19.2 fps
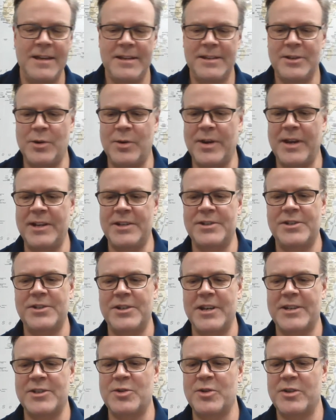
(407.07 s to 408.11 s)
So each
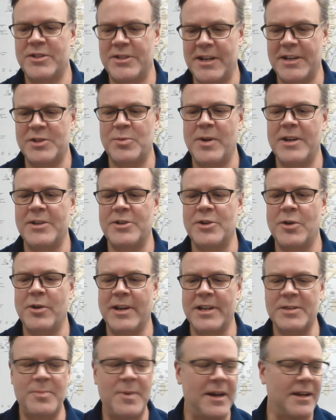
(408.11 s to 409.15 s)
six weeks, you can
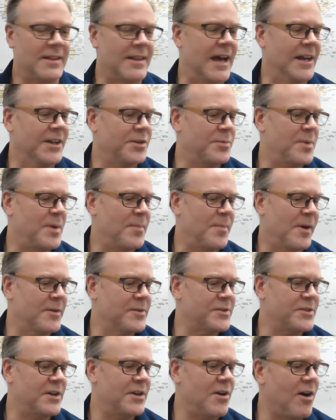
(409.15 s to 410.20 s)
expect that to be
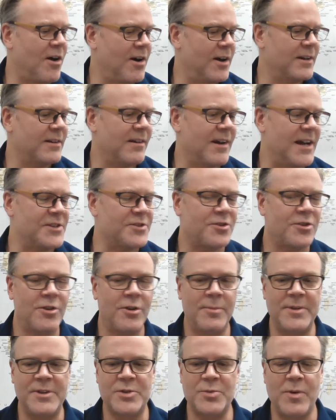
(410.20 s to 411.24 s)
posted on
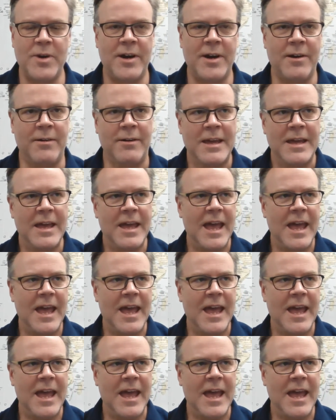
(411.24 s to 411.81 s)
Classroom as well,